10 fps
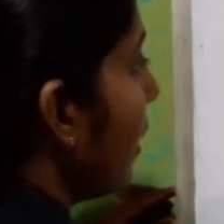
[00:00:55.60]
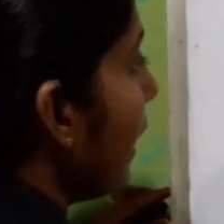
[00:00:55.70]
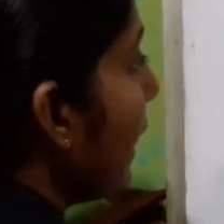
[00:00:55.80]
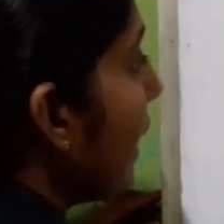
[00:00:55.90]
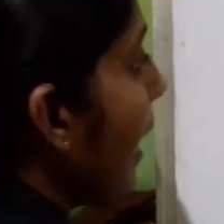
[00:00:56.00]

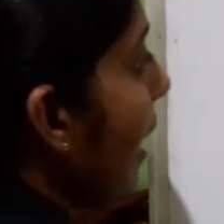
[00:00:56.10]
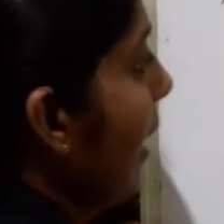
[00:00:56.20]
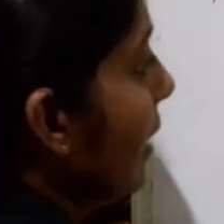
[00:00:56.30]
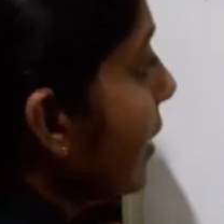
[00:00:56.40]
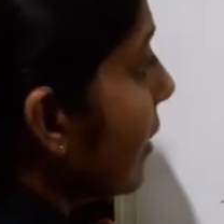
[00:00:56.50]
it
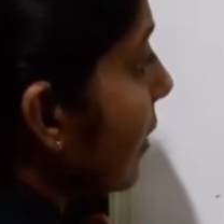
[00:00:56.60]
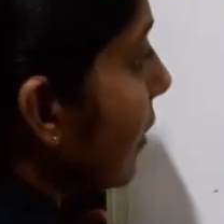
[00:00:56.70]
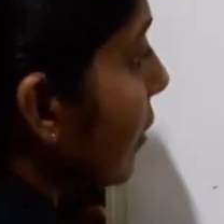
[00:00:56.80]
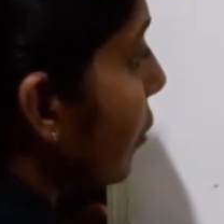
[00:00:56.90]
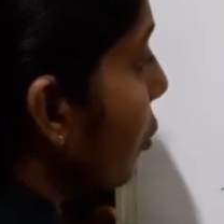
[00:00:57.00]
has
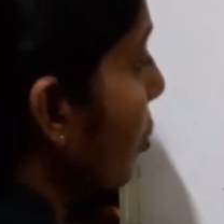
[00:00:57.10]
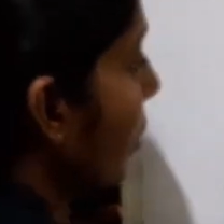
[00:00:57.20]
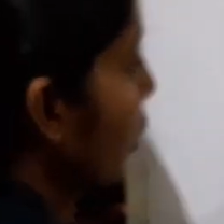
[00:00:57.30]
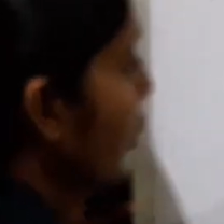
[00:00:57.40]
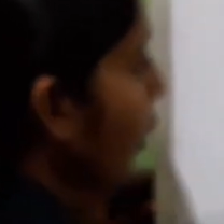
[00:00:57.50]
too
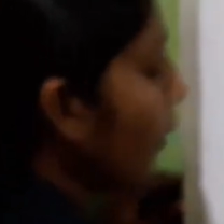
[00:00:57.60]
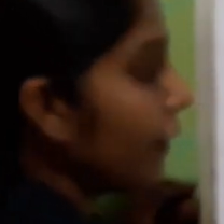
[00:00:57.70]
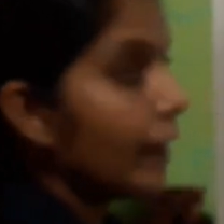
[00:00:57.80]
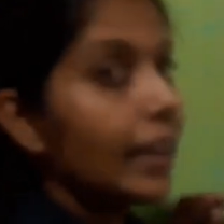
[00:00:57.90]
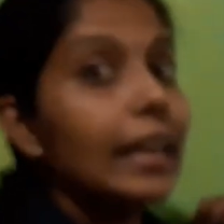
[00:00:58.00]
much of
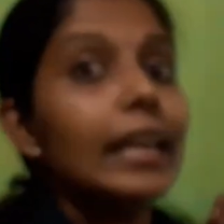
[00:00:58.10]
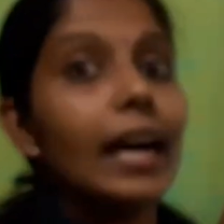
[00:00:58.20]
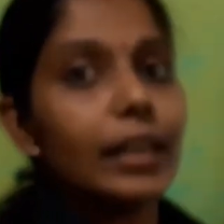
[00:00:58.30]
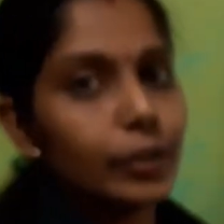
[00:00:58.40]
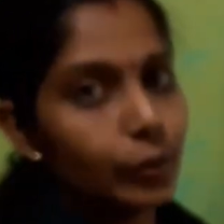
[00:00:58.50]

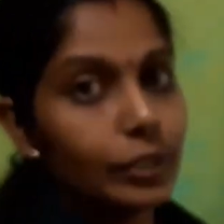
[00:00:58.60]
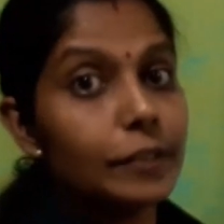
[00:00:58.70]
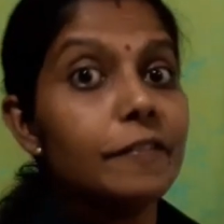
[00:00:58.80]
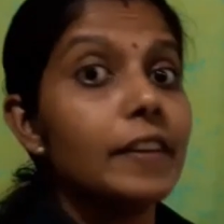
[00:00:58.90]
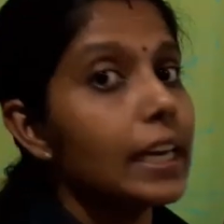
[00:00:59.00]

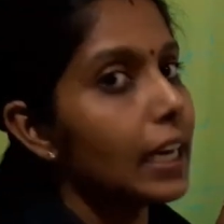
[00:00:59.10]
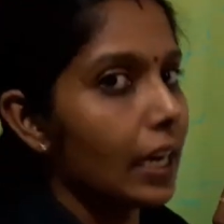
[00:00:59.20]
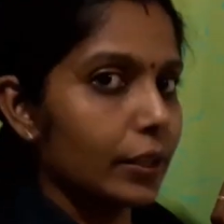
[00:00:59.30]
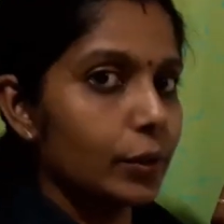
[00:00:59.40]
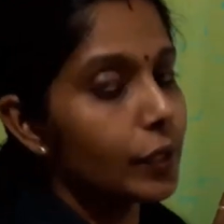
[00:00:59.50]
electrons. Free
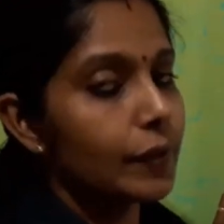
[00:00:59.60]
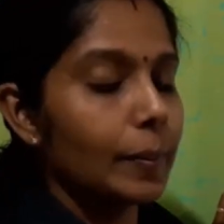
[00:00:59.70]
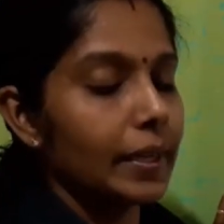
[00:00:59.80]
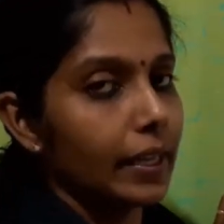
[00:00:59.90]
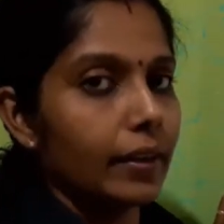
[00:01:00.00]
electrons will
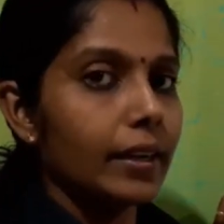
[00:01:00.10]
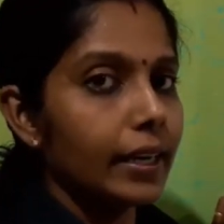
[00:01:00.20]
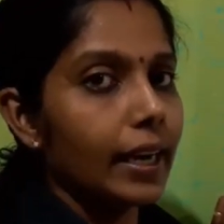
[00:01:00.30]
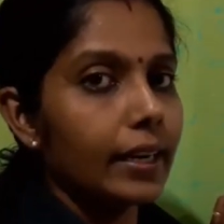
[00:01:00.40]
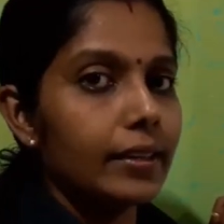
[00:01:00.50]
be there.
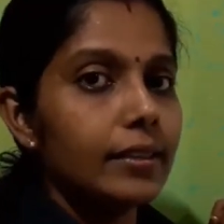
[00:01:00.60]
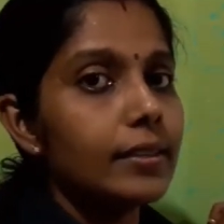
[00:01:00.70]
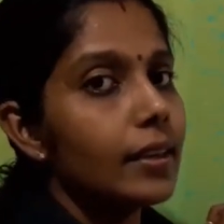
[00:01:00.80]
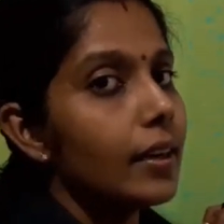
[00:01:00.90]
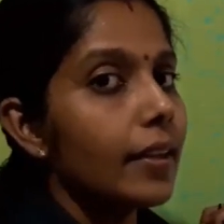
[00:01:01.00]
Conductors,
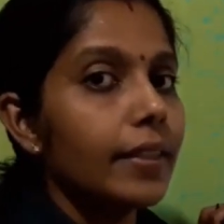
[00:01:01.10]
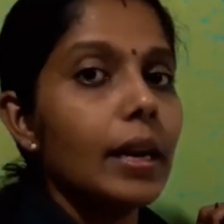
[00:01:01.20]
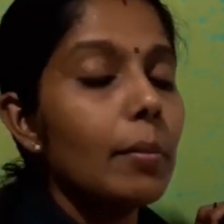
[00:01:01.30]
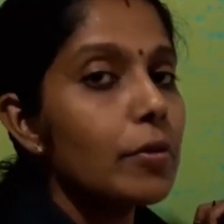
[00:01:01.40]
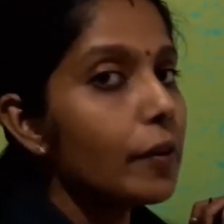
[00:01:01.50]
the
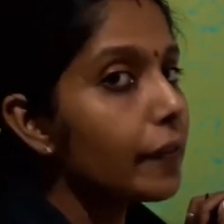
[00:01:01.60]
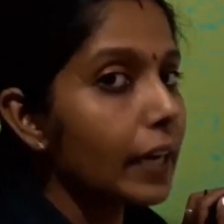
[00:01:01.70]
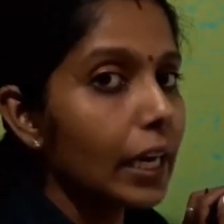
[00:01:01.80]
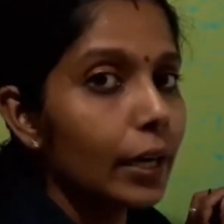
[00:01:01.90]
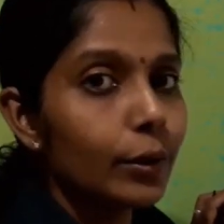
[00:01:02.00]
number of
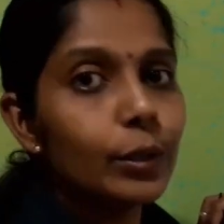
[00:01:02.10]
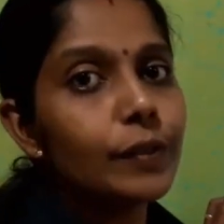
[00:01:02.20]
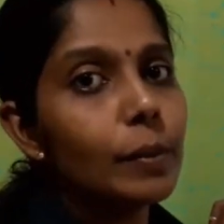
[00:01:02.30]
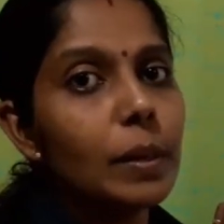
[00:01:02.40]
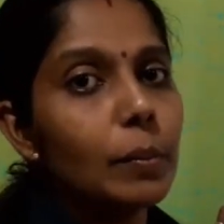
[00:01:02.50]
free electrons
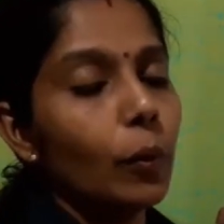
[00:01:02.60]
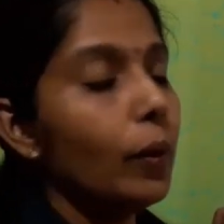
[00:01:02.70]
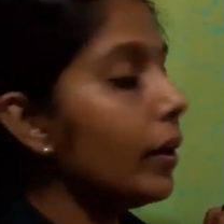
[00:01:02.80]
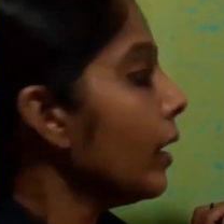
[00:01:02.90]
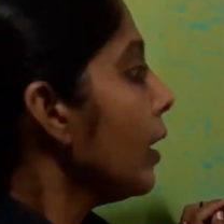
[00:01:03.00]
will be
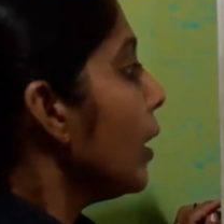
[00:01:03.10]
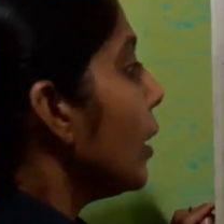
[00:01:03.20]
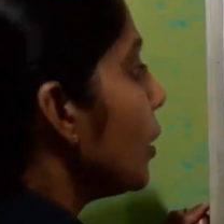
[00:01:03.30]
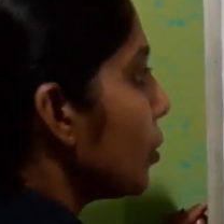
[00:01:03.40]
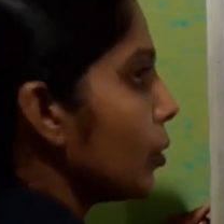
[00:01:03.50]
more.
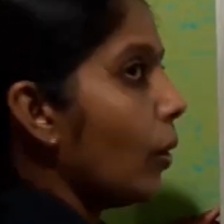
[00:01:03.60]
So